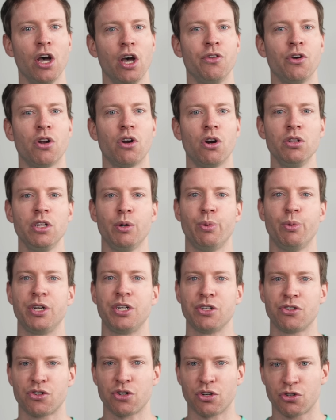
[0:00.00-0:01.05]
Not only were
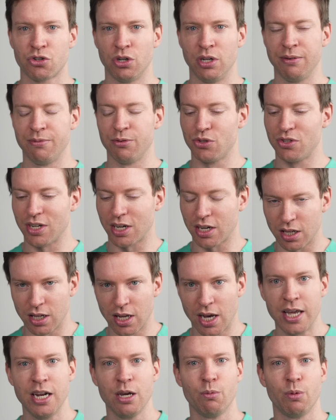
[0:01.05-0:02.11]
testosterone levels
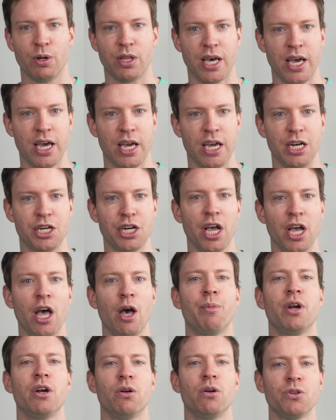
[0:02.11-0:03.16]
declining with age,
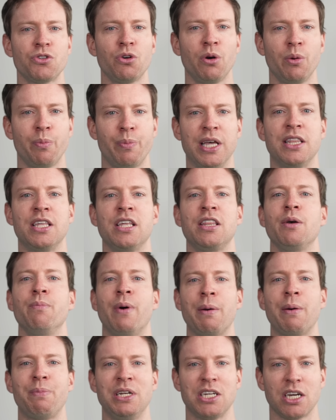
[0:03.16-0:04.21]
but it also appeared that they
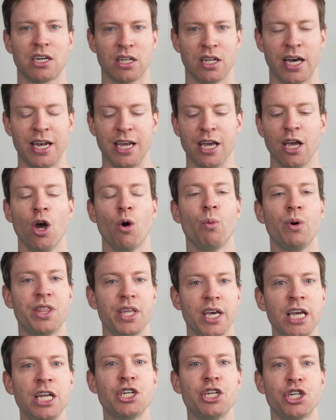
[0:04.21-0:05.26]
might be declining with
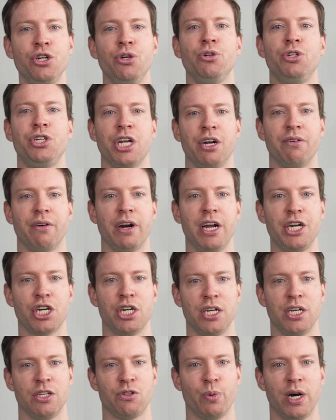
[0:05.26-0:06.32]
each new
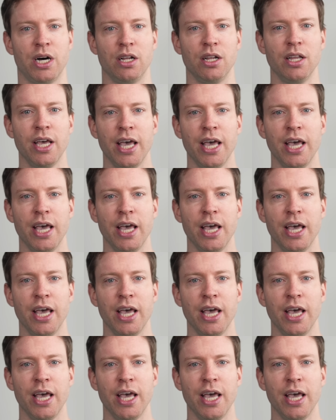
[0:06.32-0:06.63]
generation as well.